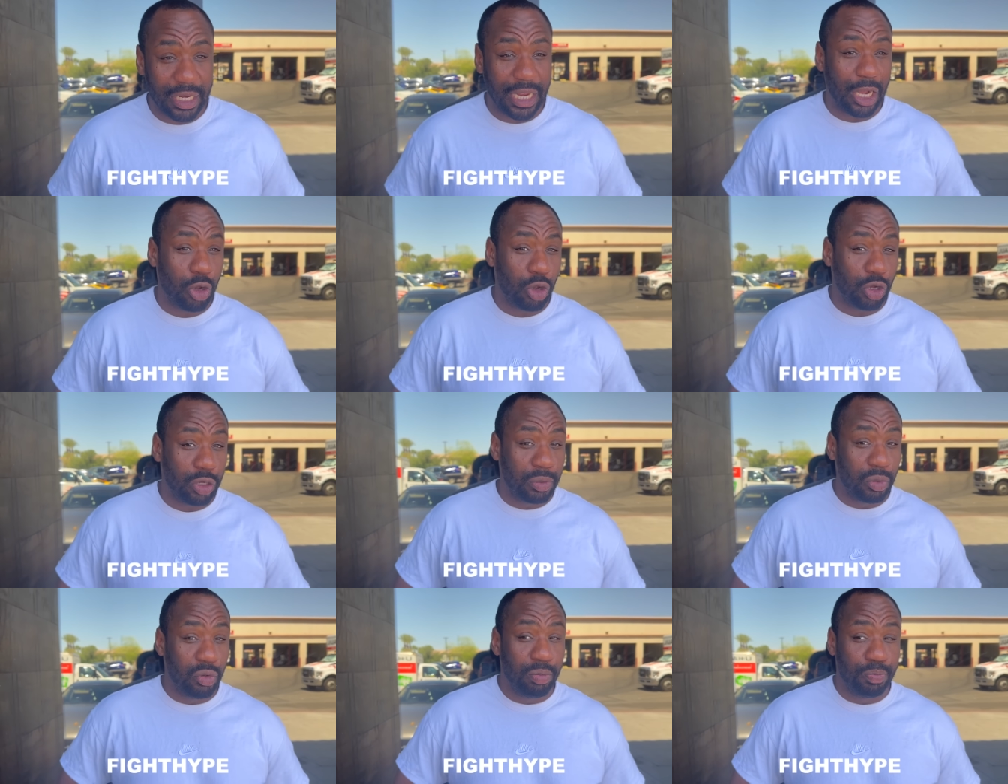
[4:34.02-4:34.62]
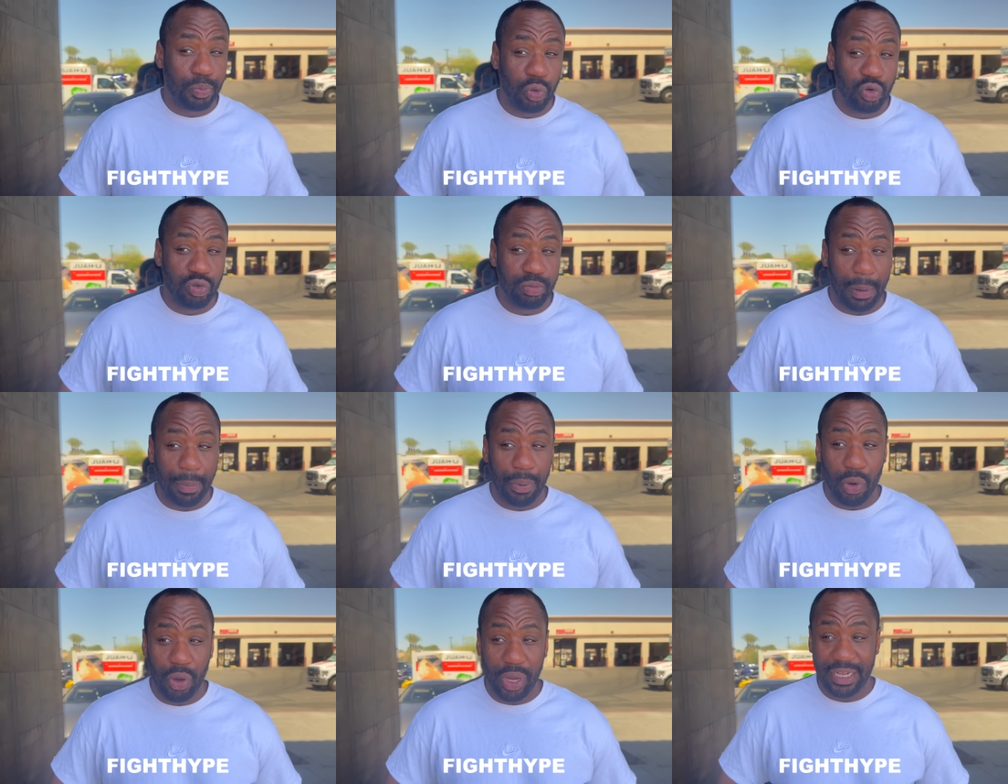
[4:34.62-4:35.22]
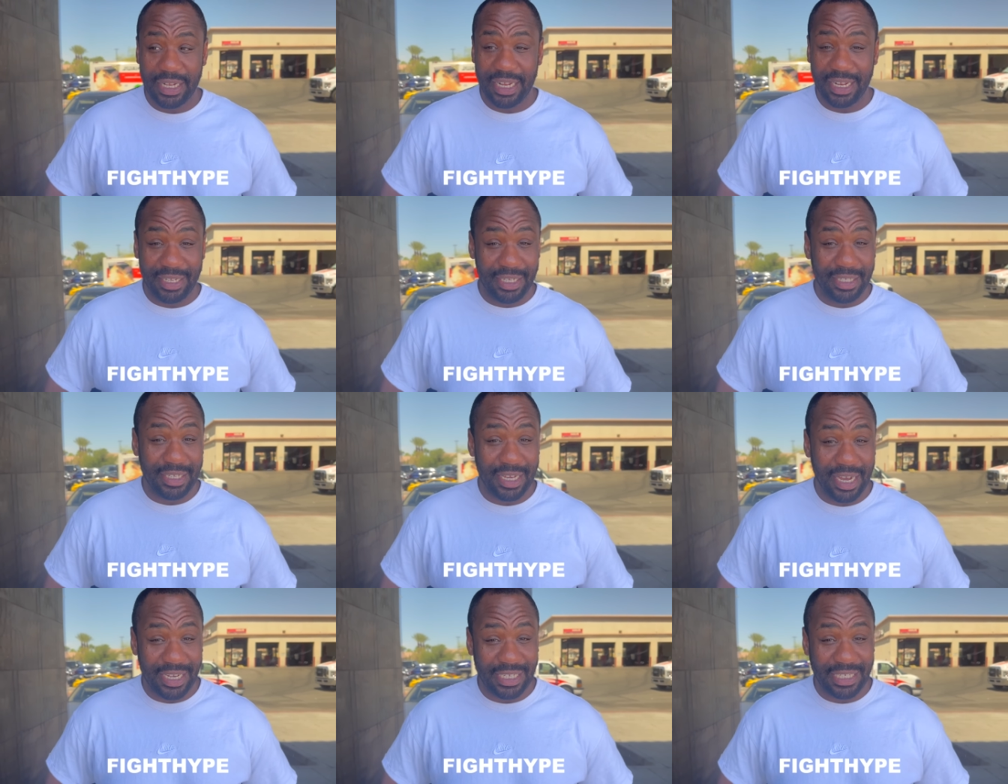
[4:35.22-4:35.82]
that goes to prove my point that these
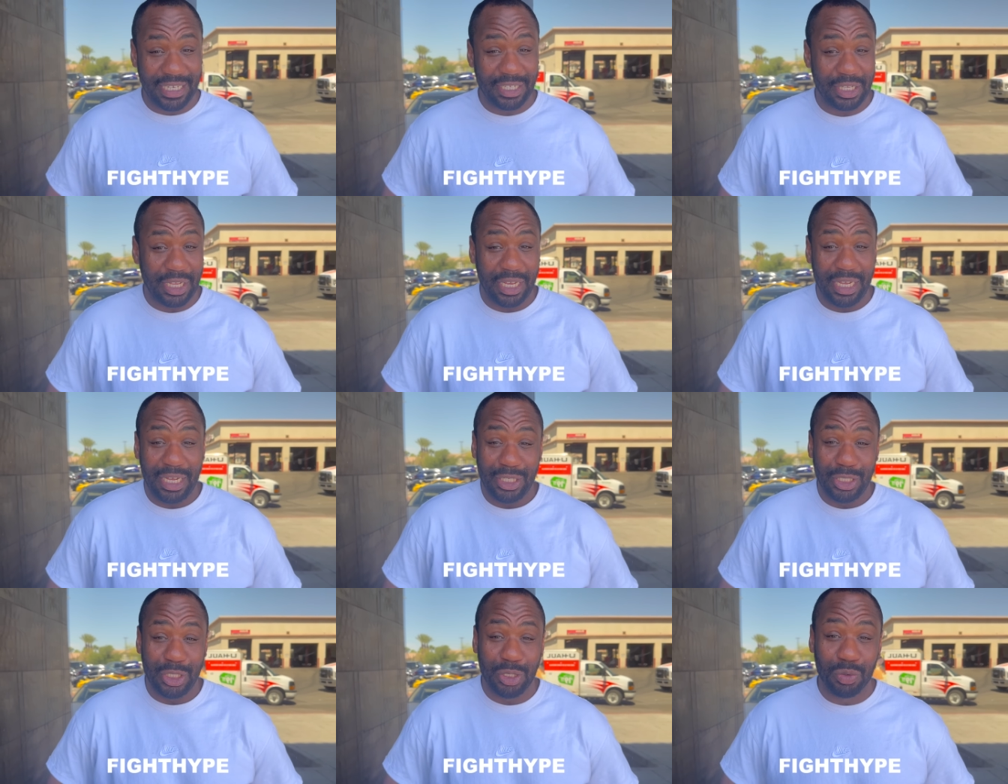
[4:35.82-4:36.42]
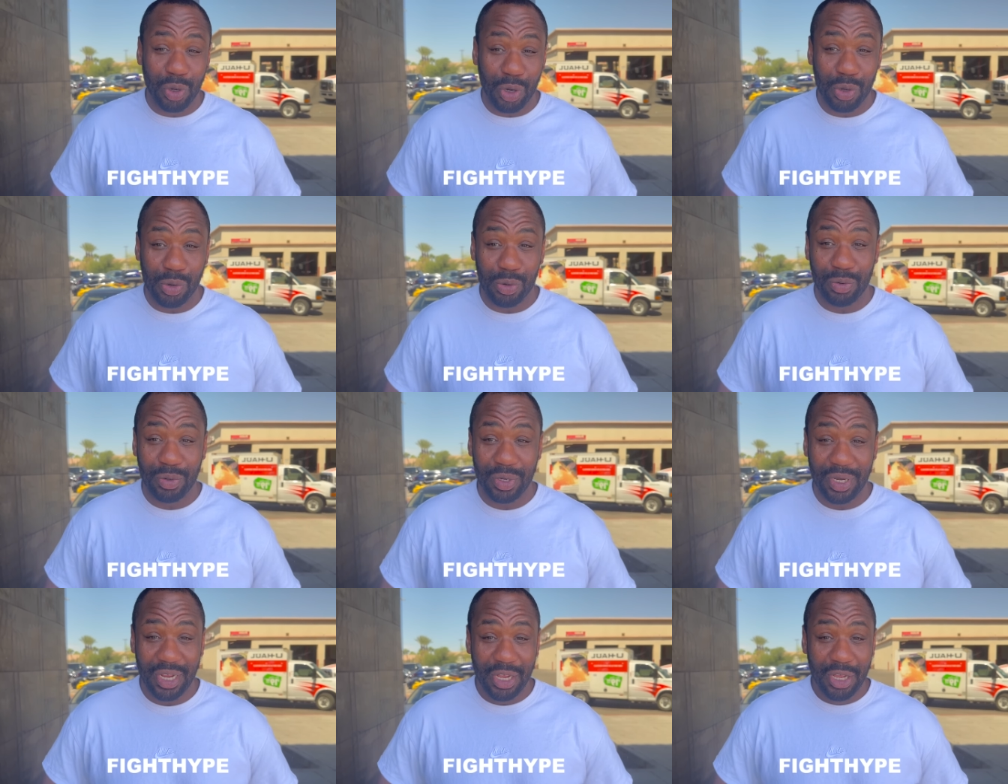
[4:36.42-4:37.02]
guys get the easy road.